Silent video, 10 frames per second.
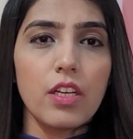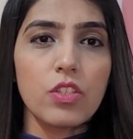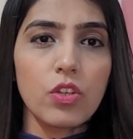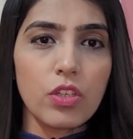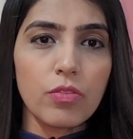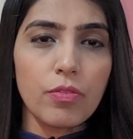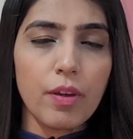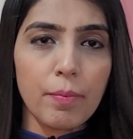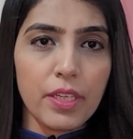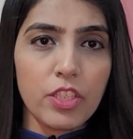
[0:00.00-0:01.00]
sort of
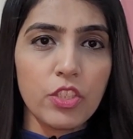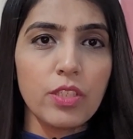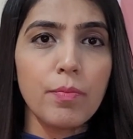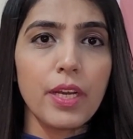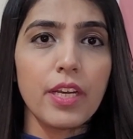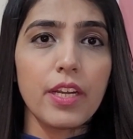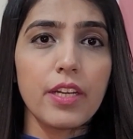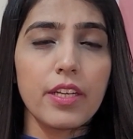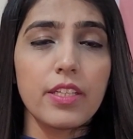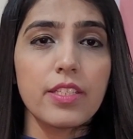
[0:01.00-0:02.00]
repetition, but
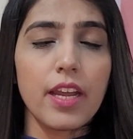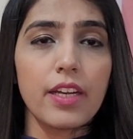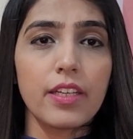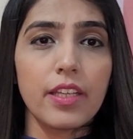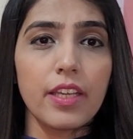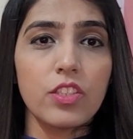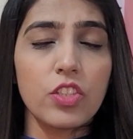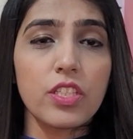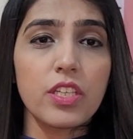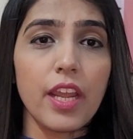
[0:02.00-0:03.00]
it is that they
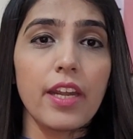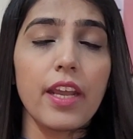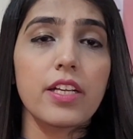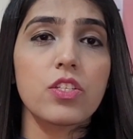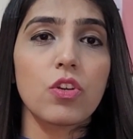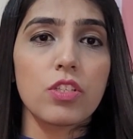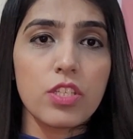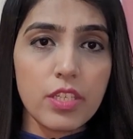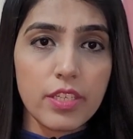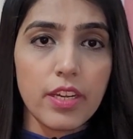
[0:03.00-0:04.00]
just get
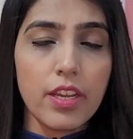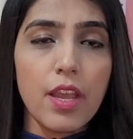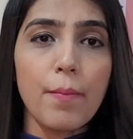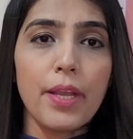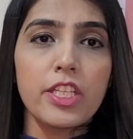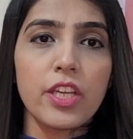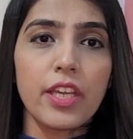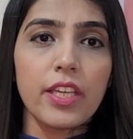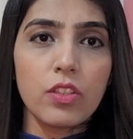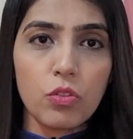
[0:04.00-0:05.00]
exhausted by
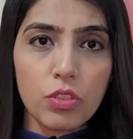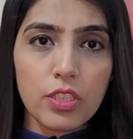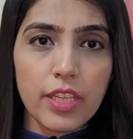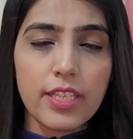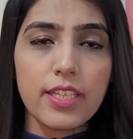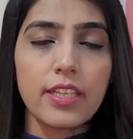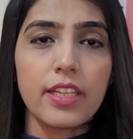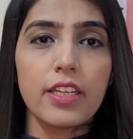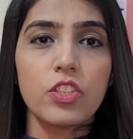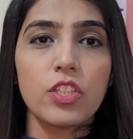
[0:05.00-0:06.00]
checking those things,
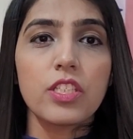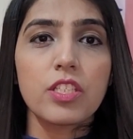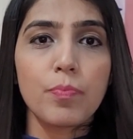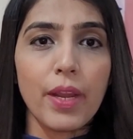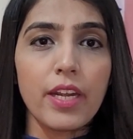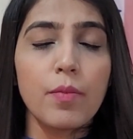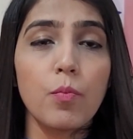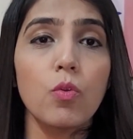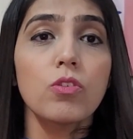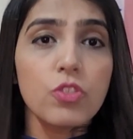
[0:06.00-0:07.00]
and they just spend
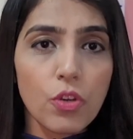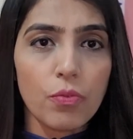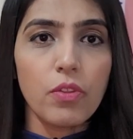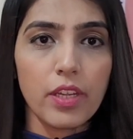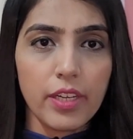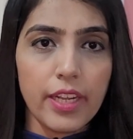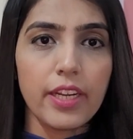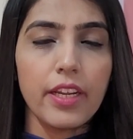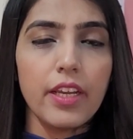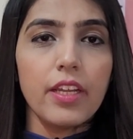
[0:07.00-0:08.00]
most of their
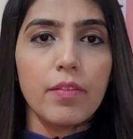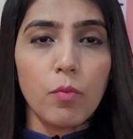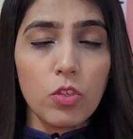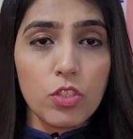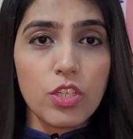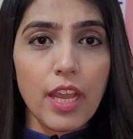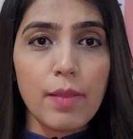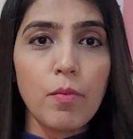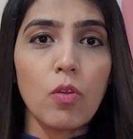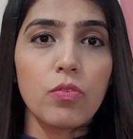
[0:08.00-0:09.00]
day, most
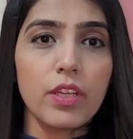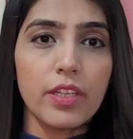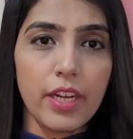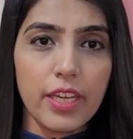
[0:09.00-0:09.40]
time of their